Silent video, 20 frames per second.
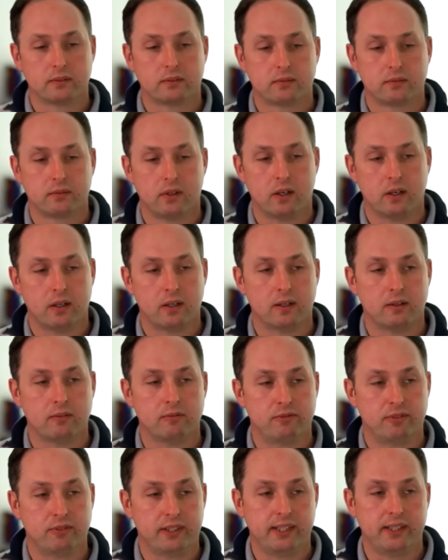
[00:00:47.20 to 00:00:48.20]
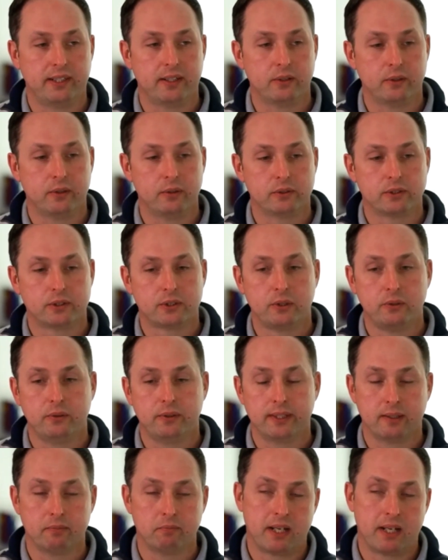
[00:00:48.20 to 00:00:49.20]
videos to
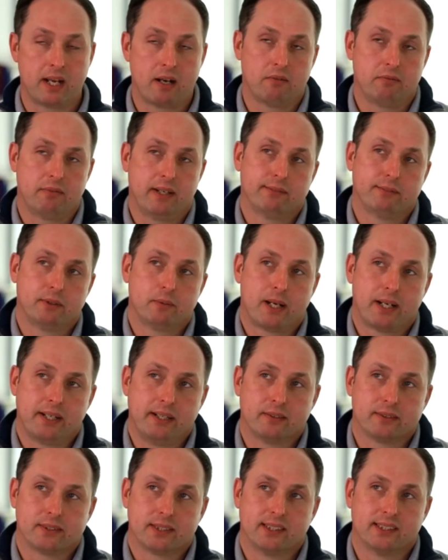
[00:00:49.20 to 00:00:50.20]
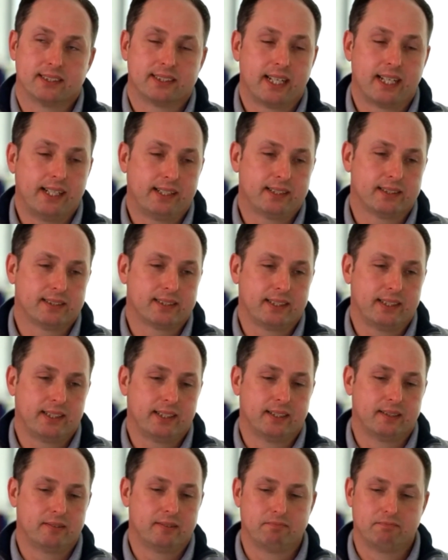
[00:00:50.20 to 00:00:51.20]
them. Now, everybody else in the state can see
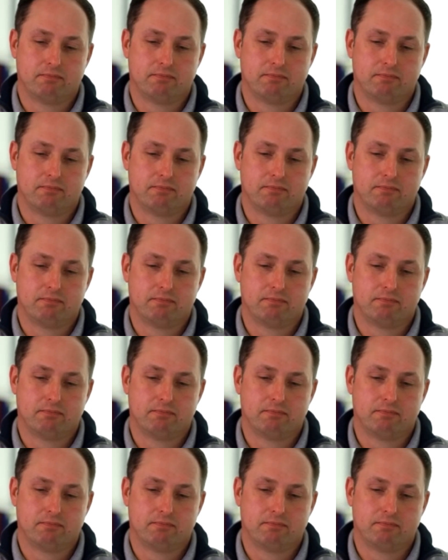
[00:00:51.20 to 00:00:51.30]
it.